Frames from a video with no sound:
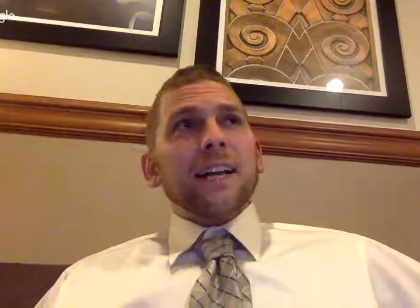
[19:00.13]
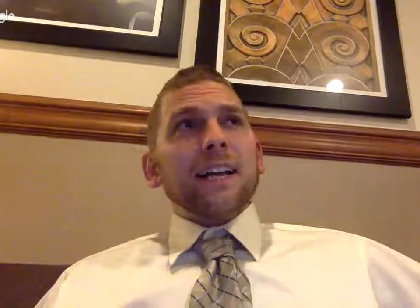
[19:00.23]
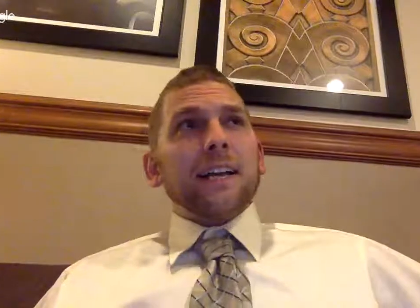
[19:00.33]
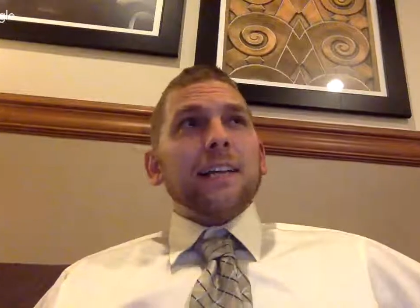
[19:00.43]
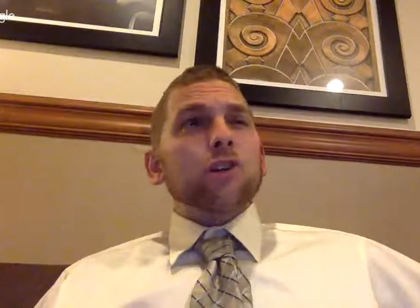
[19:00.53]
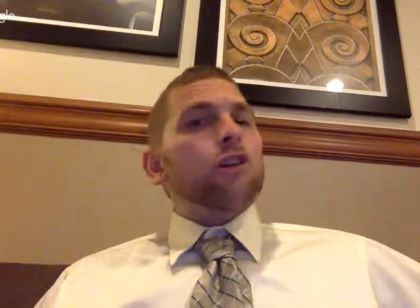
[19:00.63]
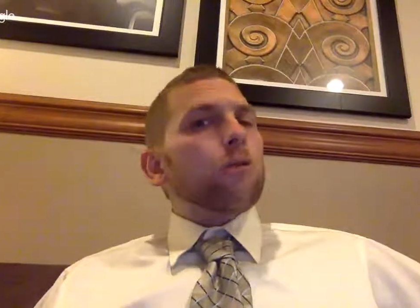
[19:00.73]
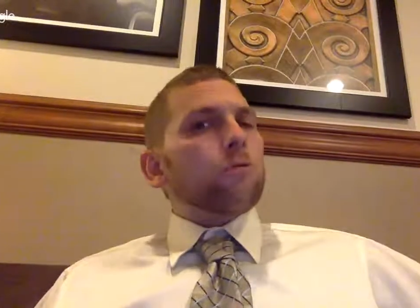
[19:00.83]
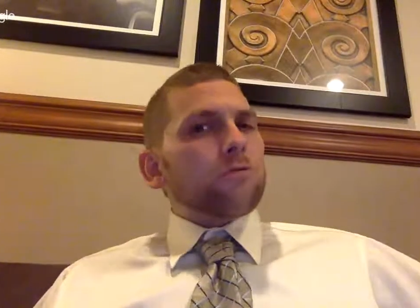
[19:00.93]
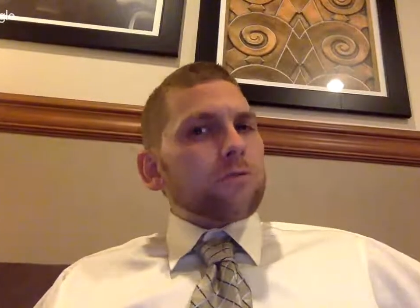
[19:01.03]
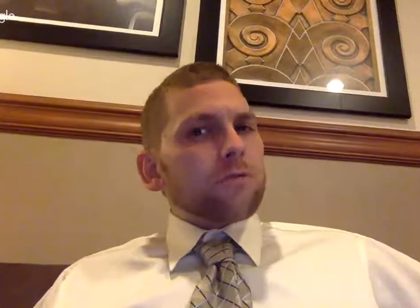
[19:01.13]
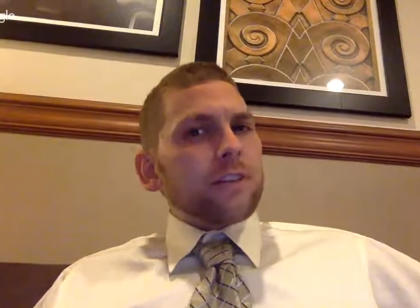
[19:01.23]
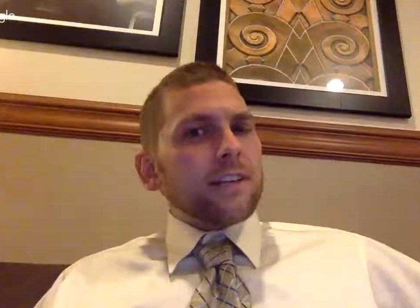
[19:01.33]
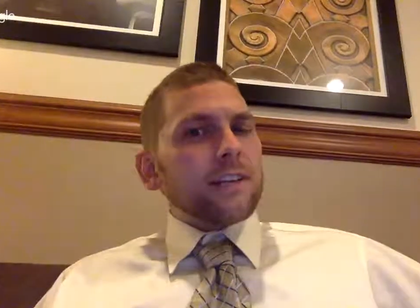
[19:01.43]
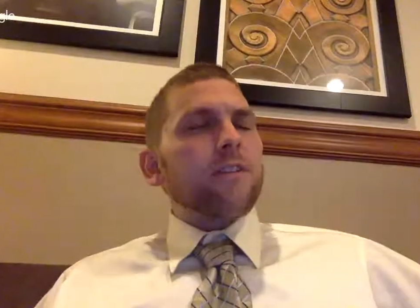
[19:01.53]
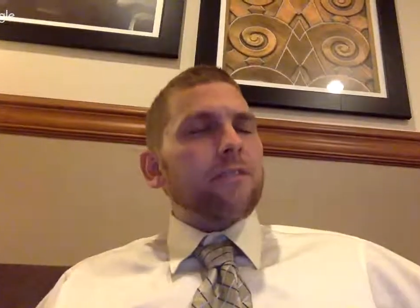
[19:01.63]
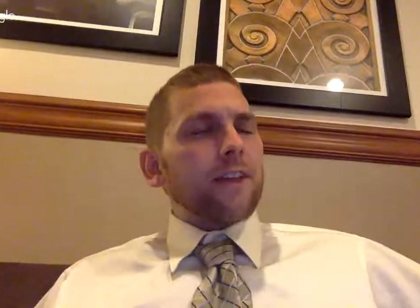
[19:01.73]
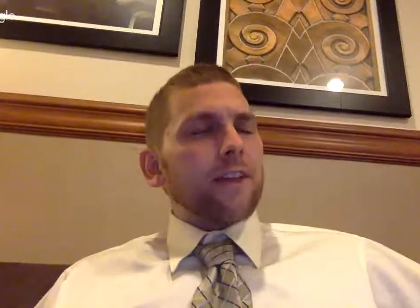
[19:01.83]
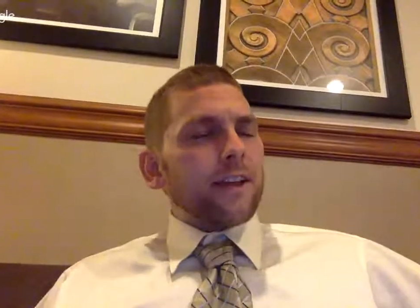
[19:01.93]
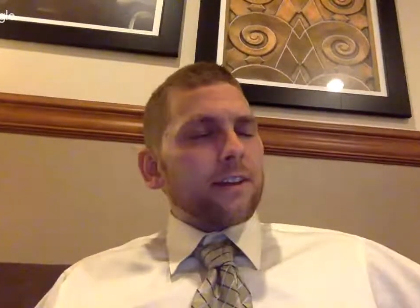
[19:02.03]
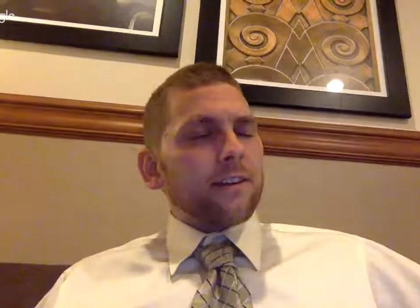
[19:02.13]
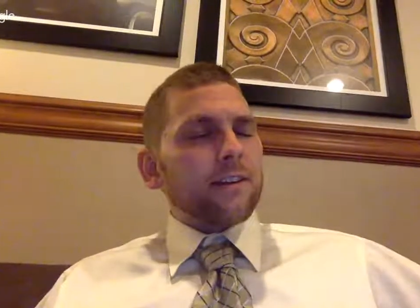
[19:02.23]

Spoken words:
it's close. It is authentic.